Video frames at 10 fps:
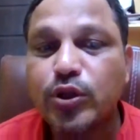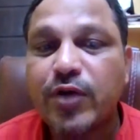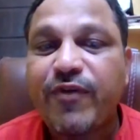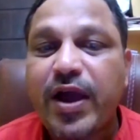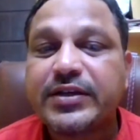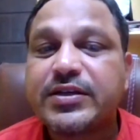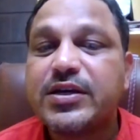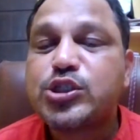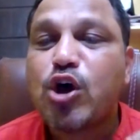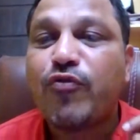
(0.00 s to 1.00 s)
to the
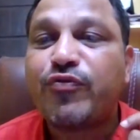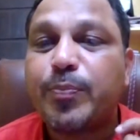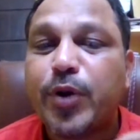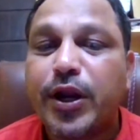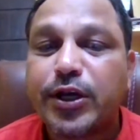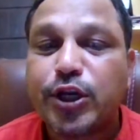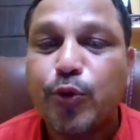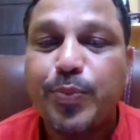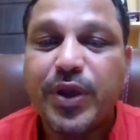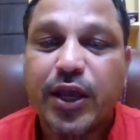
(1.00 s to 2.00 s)
factors of
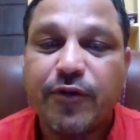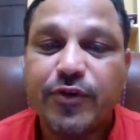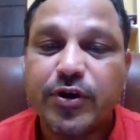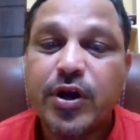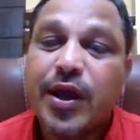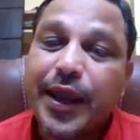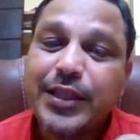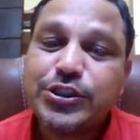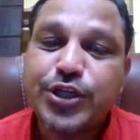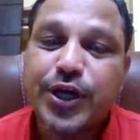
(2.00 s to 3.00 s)
reproductive behavior
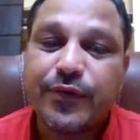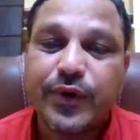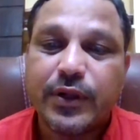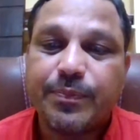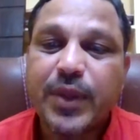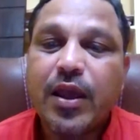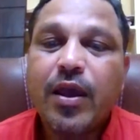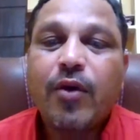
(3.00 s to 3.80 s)
in general.